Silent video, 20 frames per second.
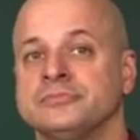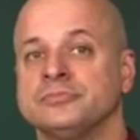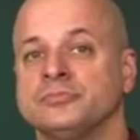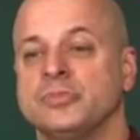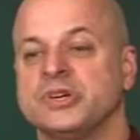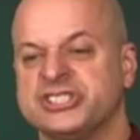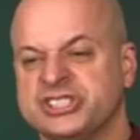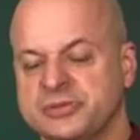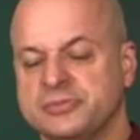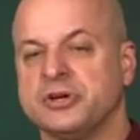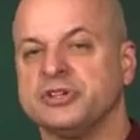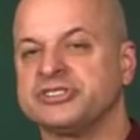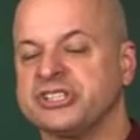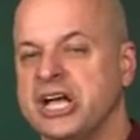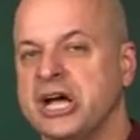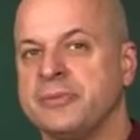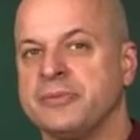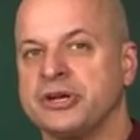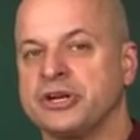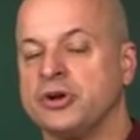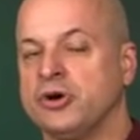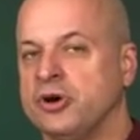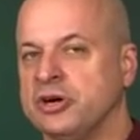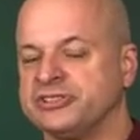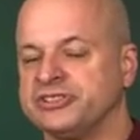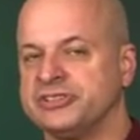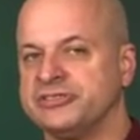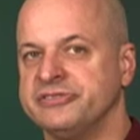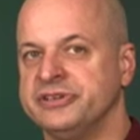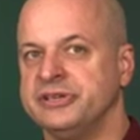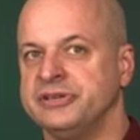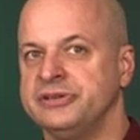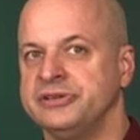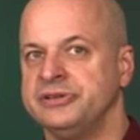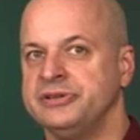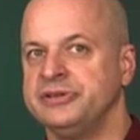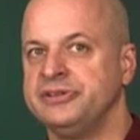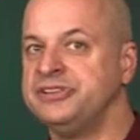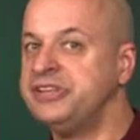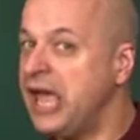What's the most common cause of
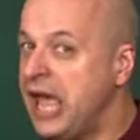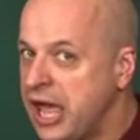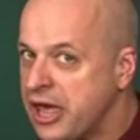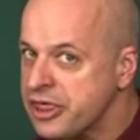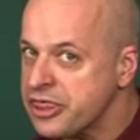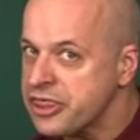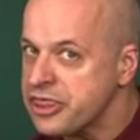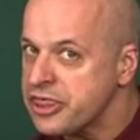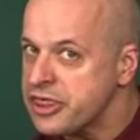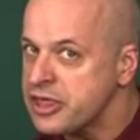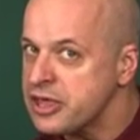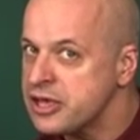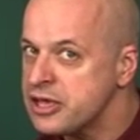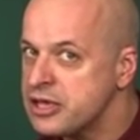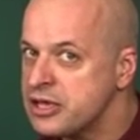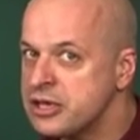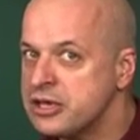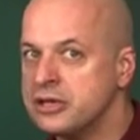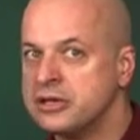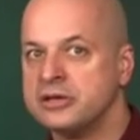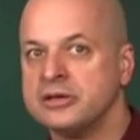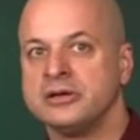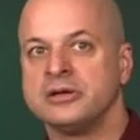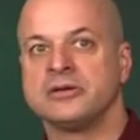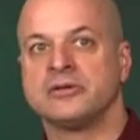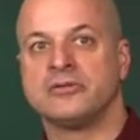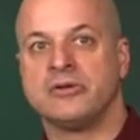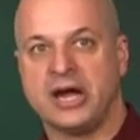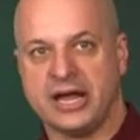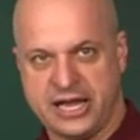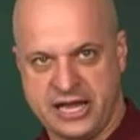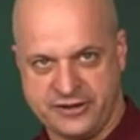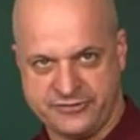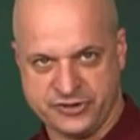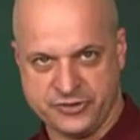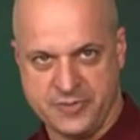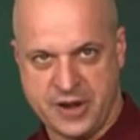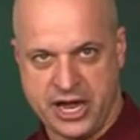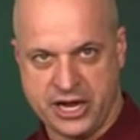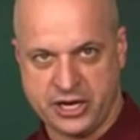death right
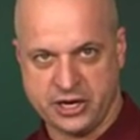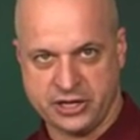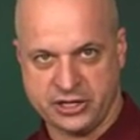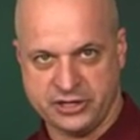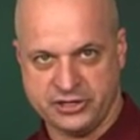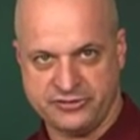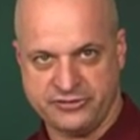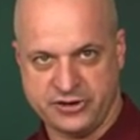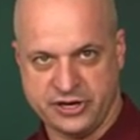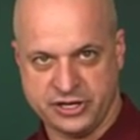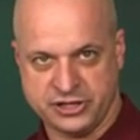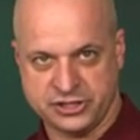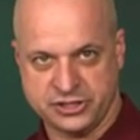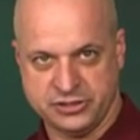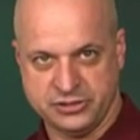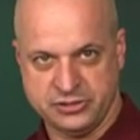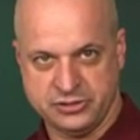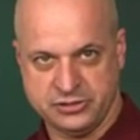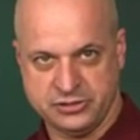after myocardial infarction?